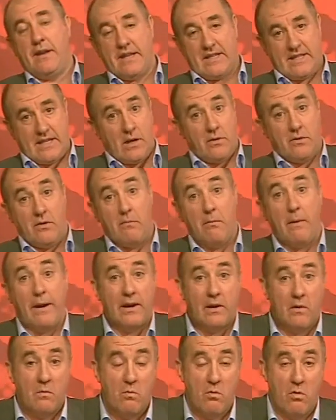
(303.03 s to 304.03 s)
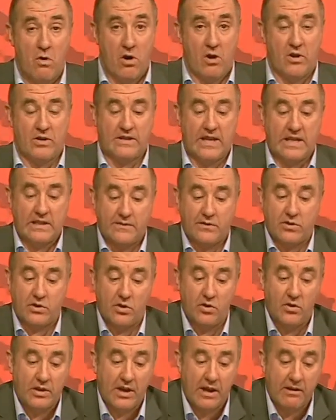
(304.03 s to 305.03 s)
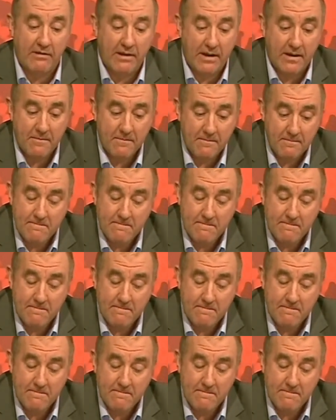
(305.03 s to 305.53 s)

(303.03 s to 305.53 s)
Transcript: They seldom make them worse, that's for sure, Kerry.